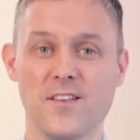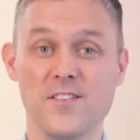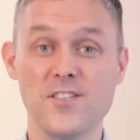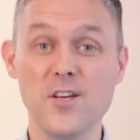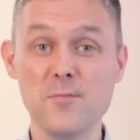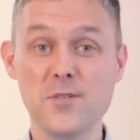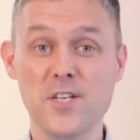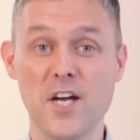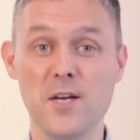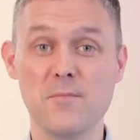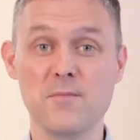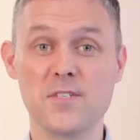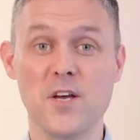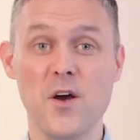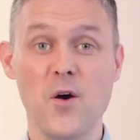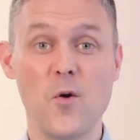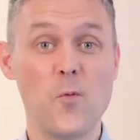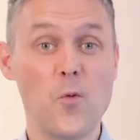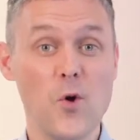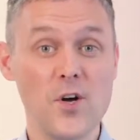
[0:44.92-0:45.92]
Sometimes
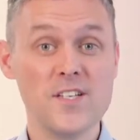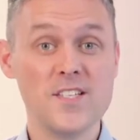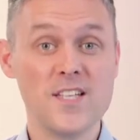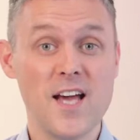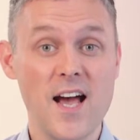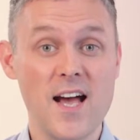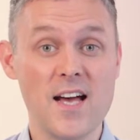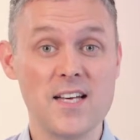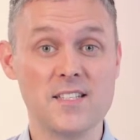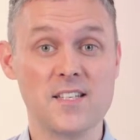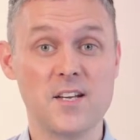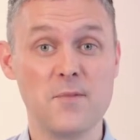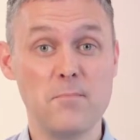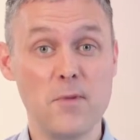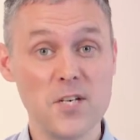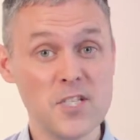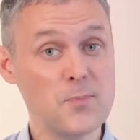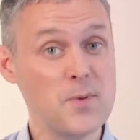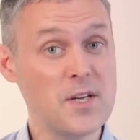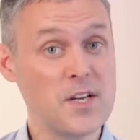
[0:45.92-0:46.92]
one task
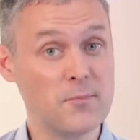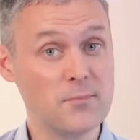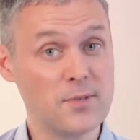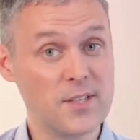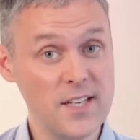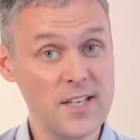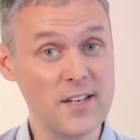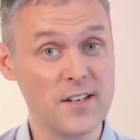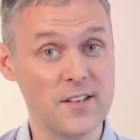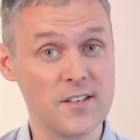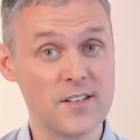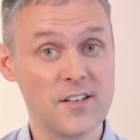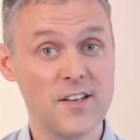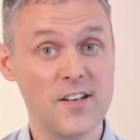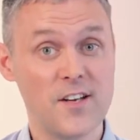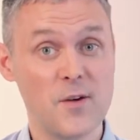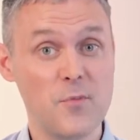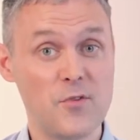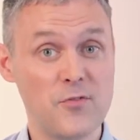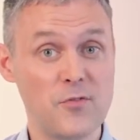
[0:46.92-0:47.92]
must be completed
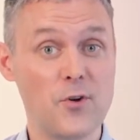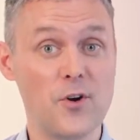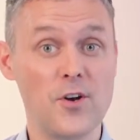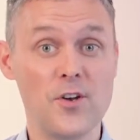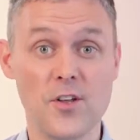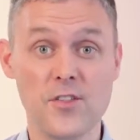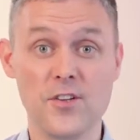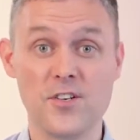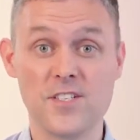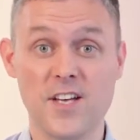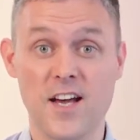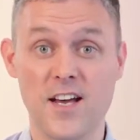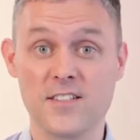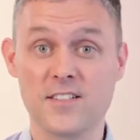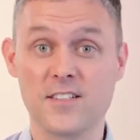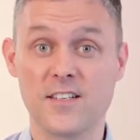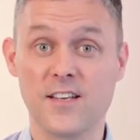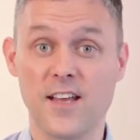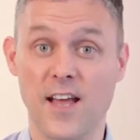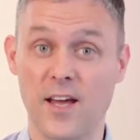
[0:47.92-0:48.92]
before another
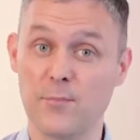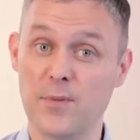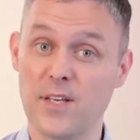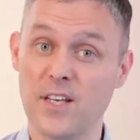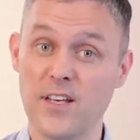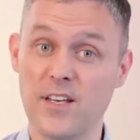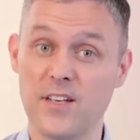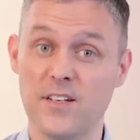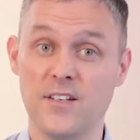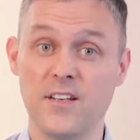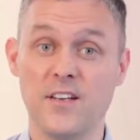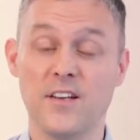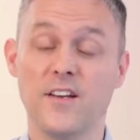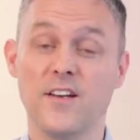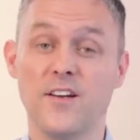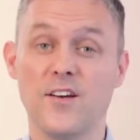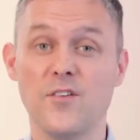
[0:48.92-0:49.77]
task can begin.